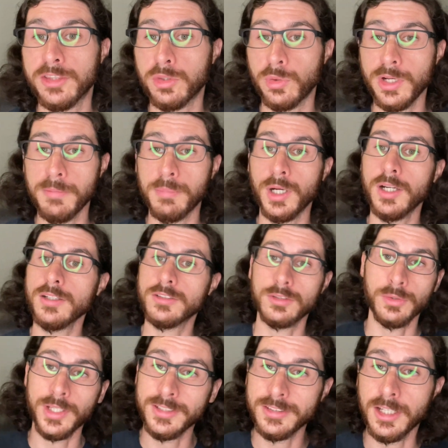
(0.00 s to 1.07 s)
$3, so
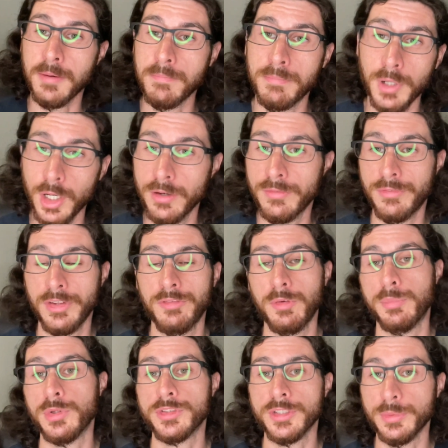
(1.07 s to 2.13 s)
that's above
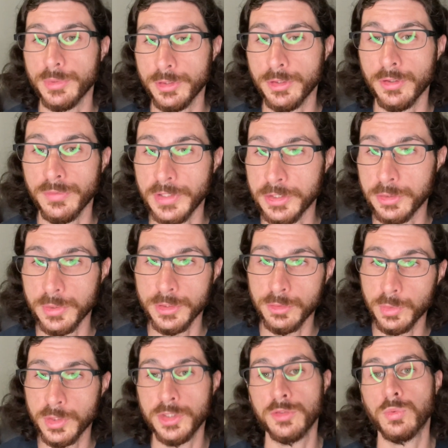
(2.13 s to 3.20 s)
50% return of interest,
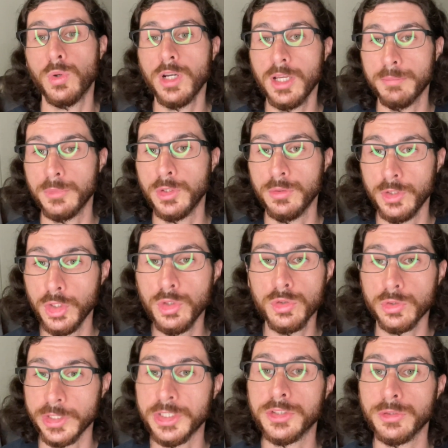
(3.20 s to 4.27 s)
which is what I'm
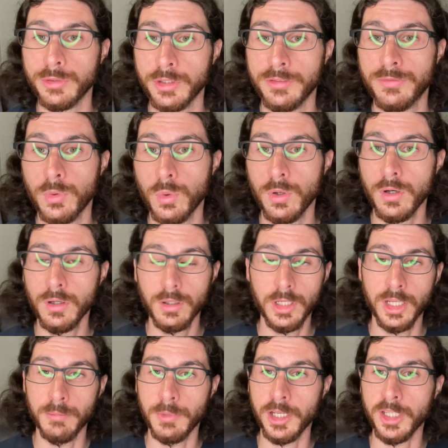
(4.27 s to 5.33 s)
usually shooting for
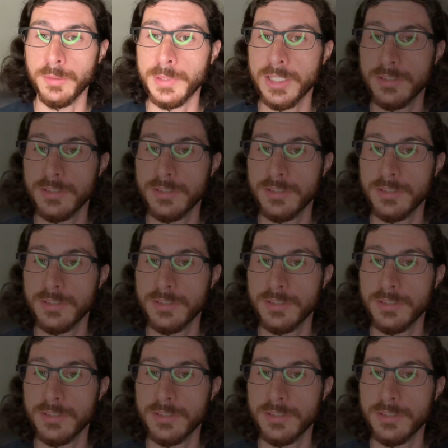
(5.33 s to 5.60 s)
in my eBay